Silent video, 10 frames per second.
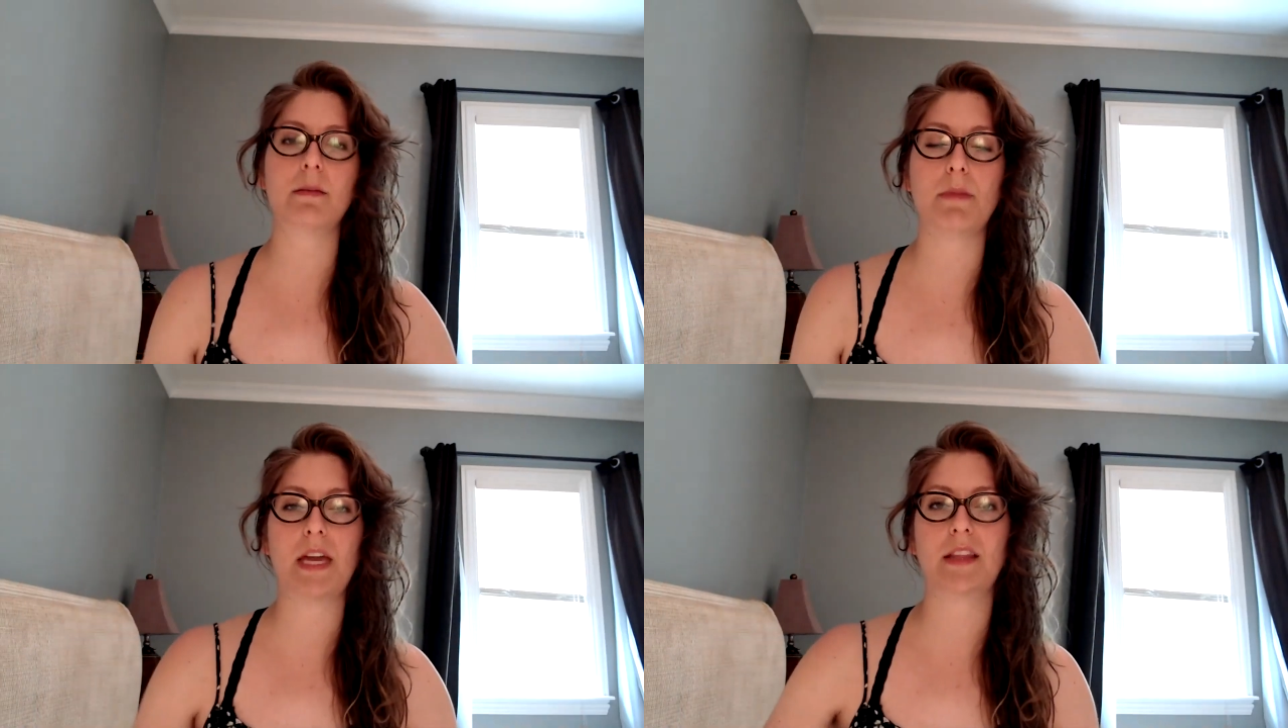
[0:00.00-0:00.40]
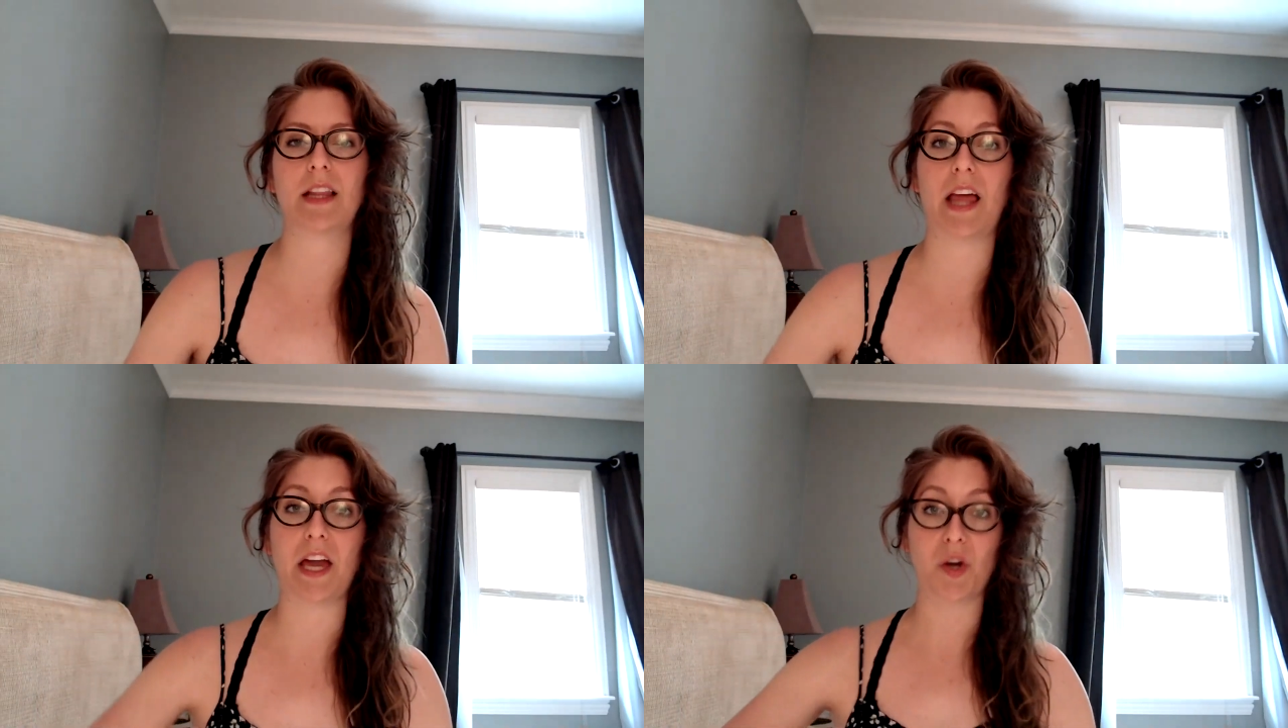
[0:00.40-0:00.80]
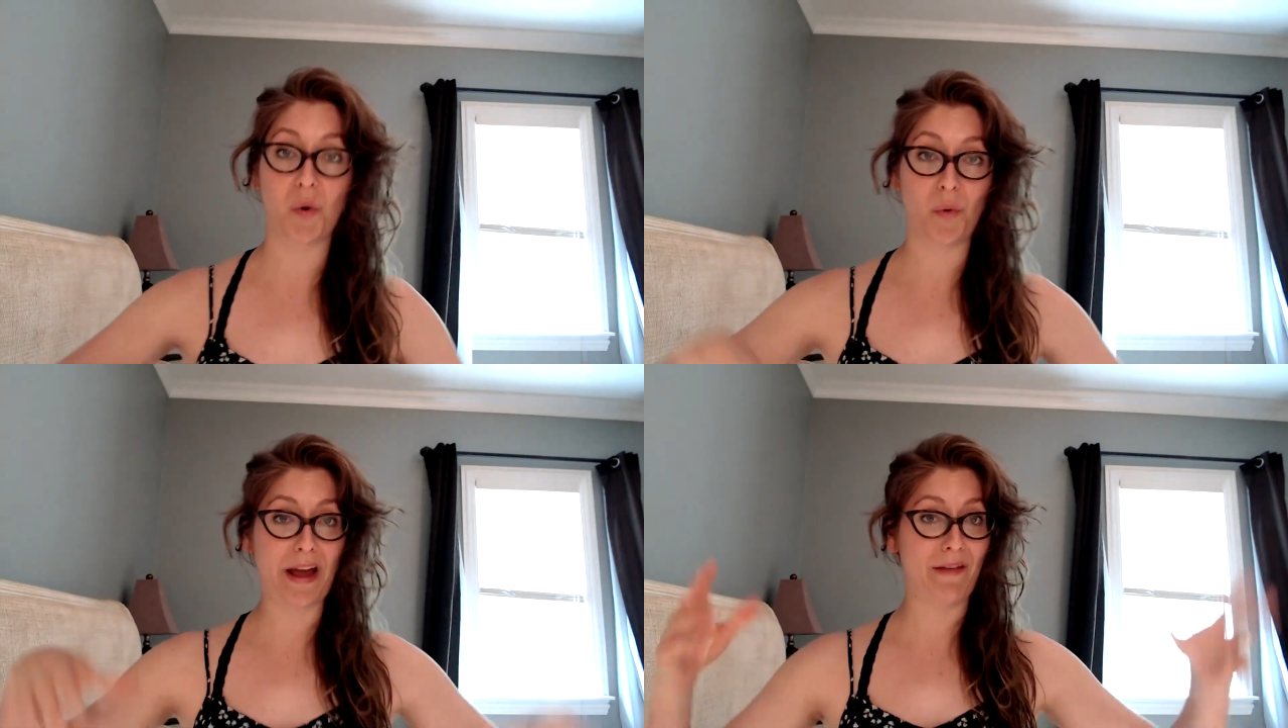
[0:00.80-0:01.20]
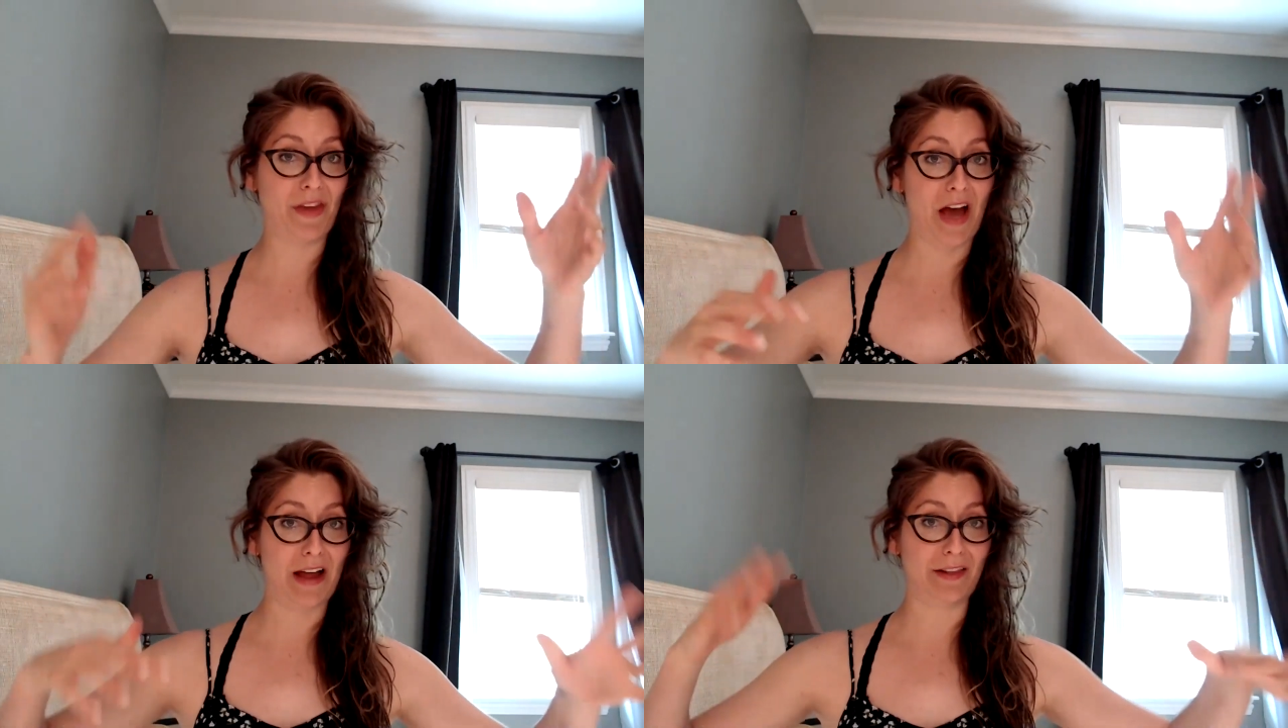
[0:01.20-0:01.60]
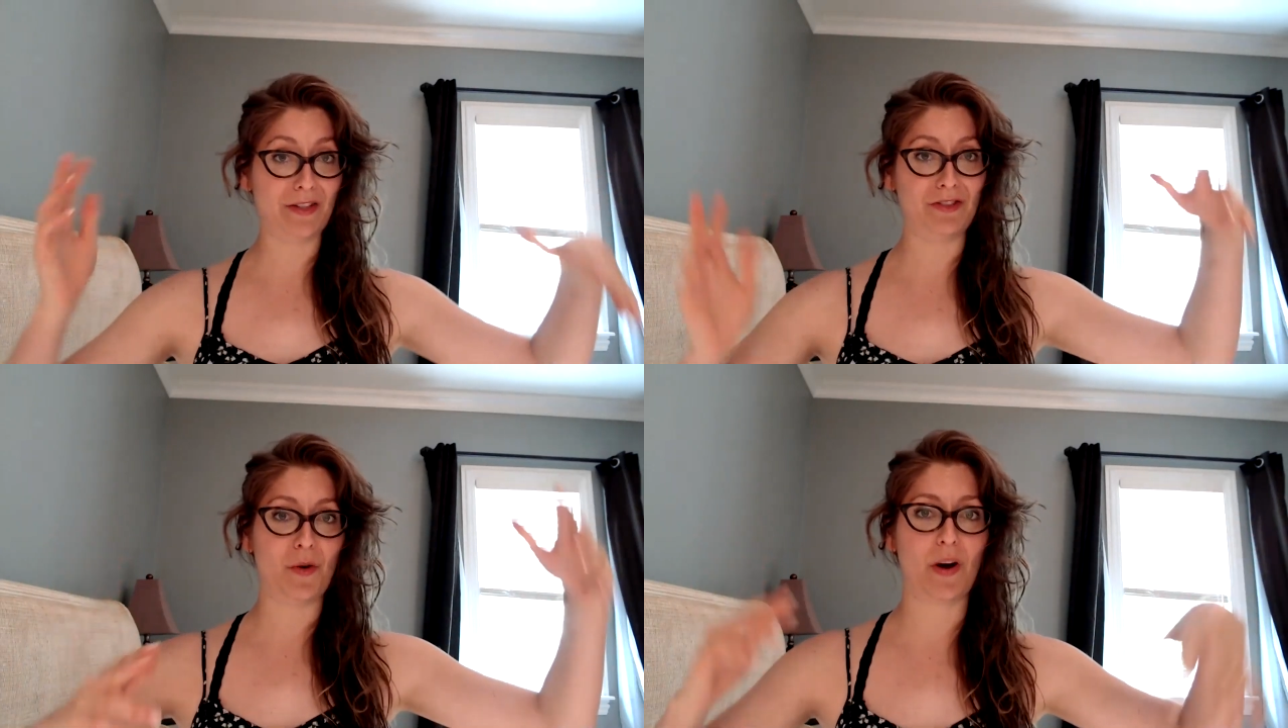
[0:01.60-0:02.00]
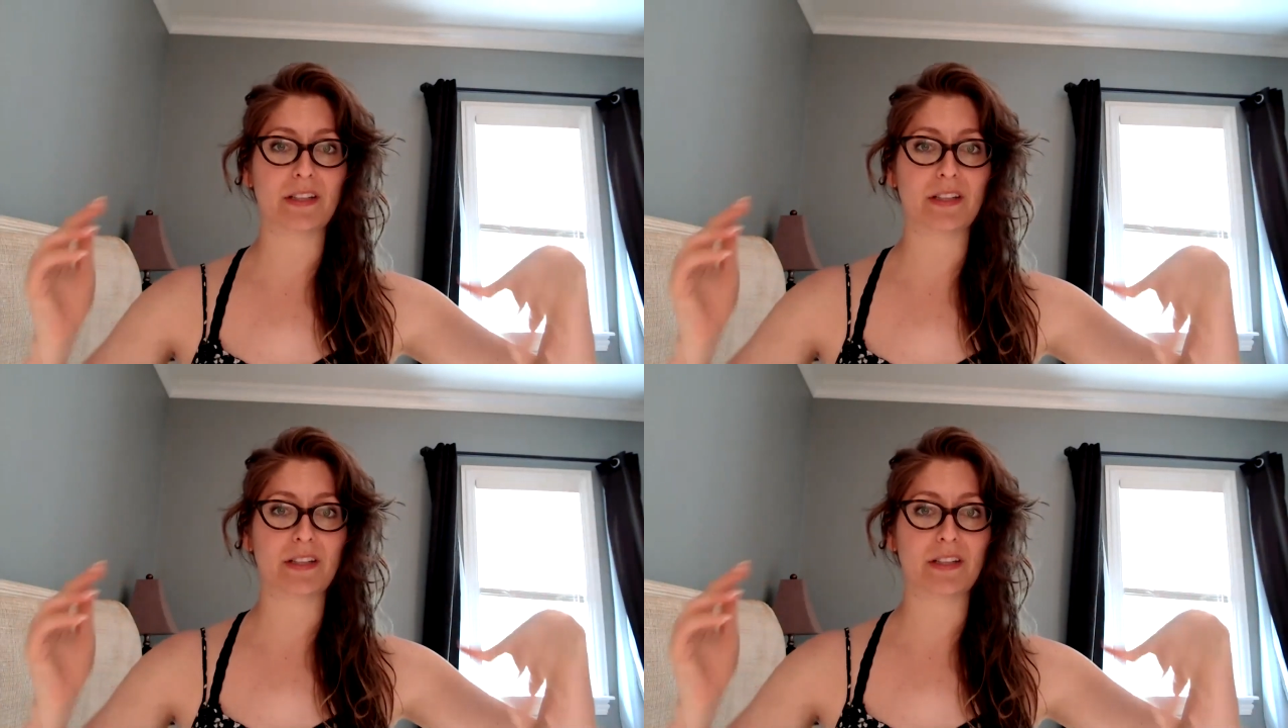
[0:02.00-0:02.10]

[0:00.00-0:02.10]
That doesn't mean that like we have the island